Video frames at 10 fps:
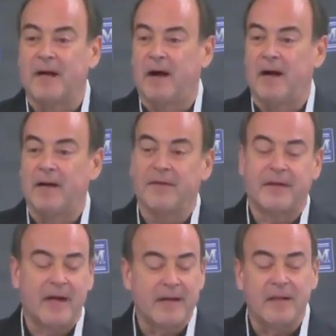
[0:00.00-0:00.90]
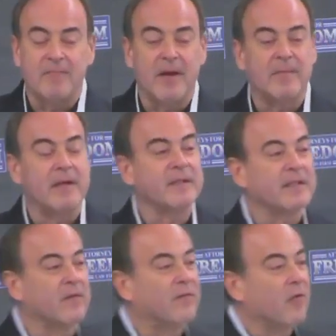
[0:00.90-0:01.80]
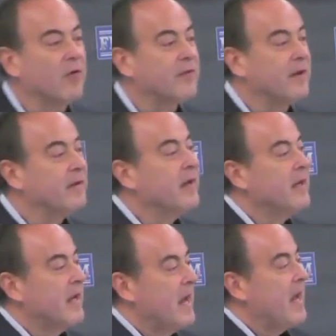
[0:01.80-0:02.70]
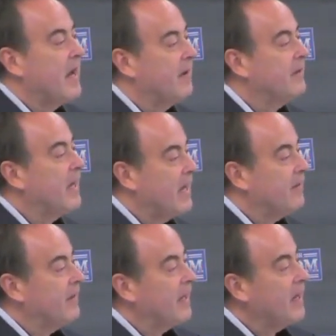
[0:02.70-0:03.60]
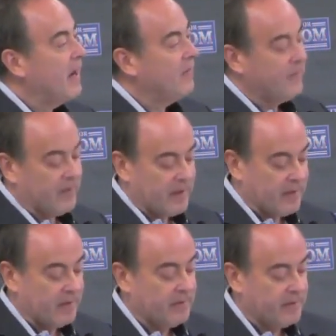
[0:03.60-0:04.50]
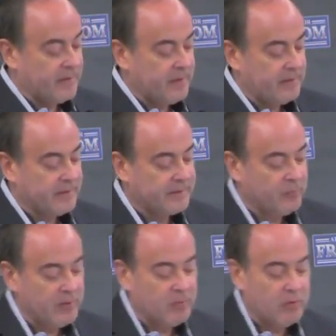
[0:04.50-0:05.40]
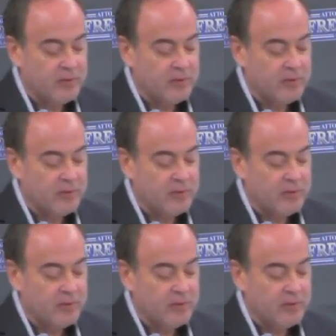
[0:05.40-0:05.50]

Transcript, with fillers: the Ninth Amendment and so forth, and And they have, the Supreme